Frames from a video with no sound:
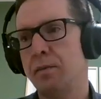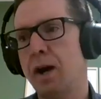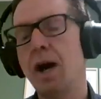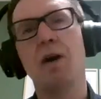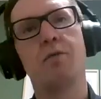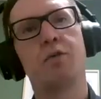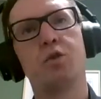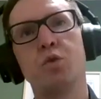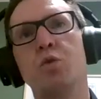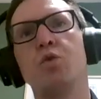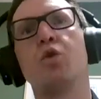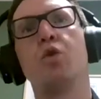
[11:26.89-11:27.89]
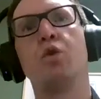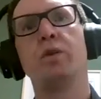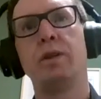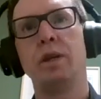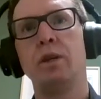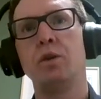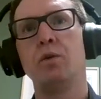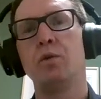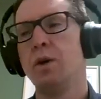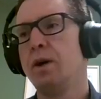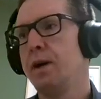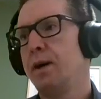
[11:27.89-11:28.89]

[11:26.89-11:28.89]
have to continue